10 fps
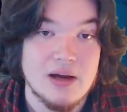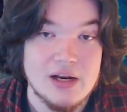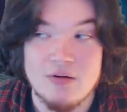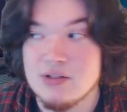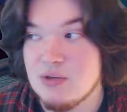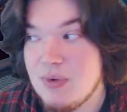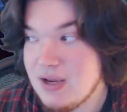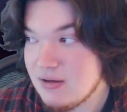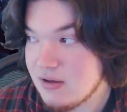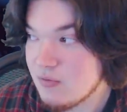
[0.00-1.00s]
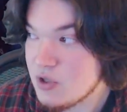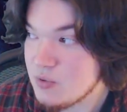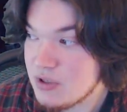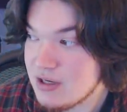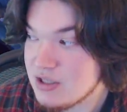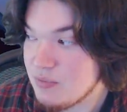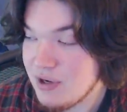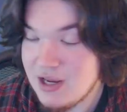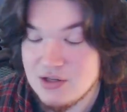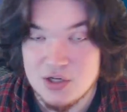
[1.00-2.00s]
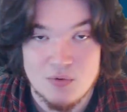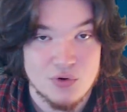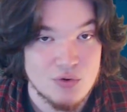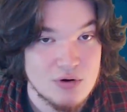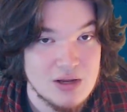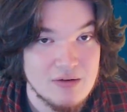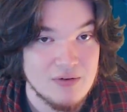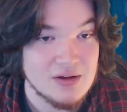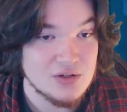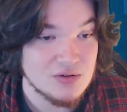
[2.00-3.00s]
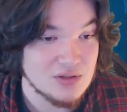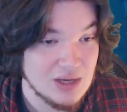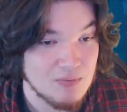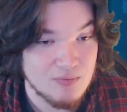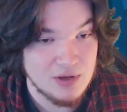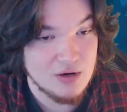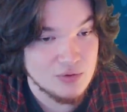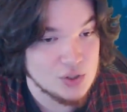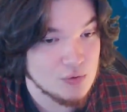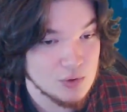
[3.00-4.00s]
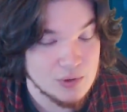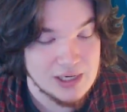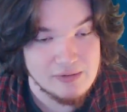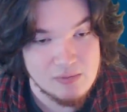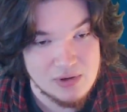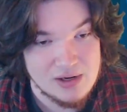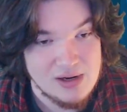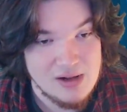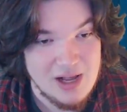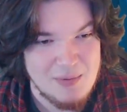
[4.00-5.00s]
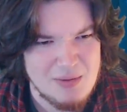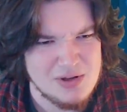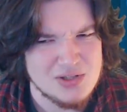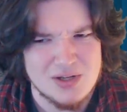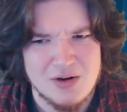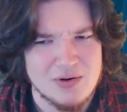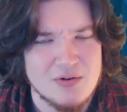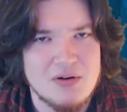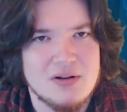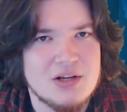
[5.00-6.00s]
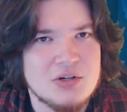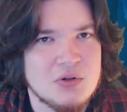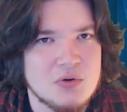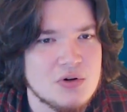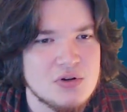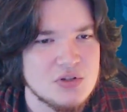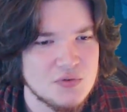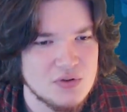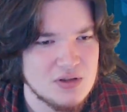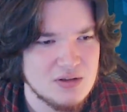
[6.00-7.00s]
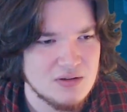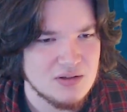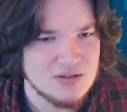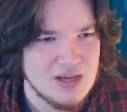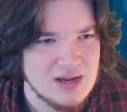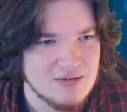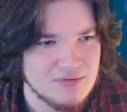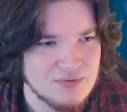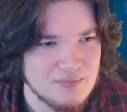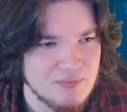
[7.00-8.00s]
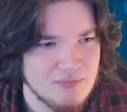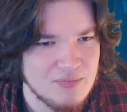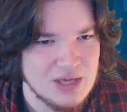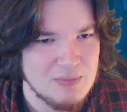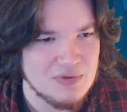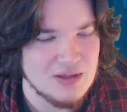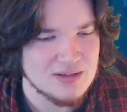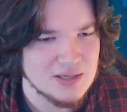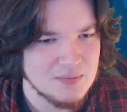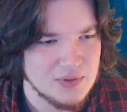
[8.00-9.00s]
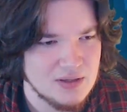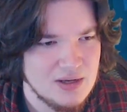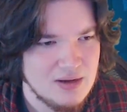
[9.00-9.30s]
I know it's debated on which one I should play, 2 or 3, if I should skip, you know, 2 or whatever, but I'll probably just go in chronological order just for the sake of keeping things simple.